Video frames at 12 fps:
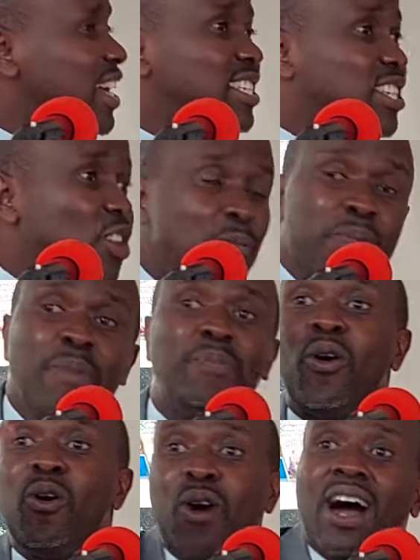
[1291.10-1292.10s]
rescue
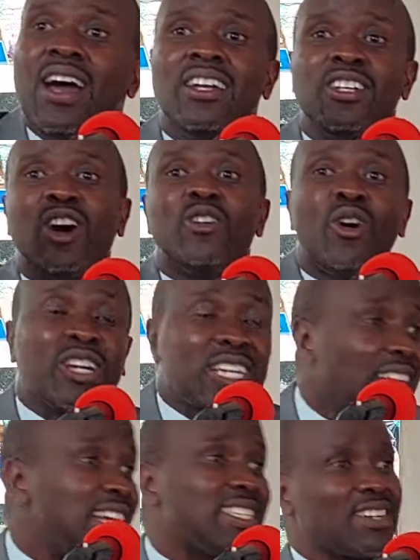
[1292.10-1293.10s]
people who are, don't know
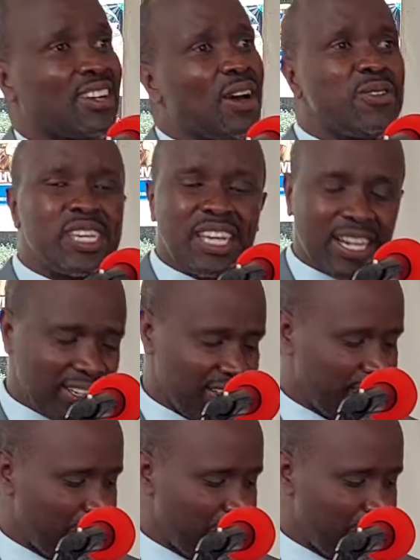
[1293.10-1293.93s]
Christ around here.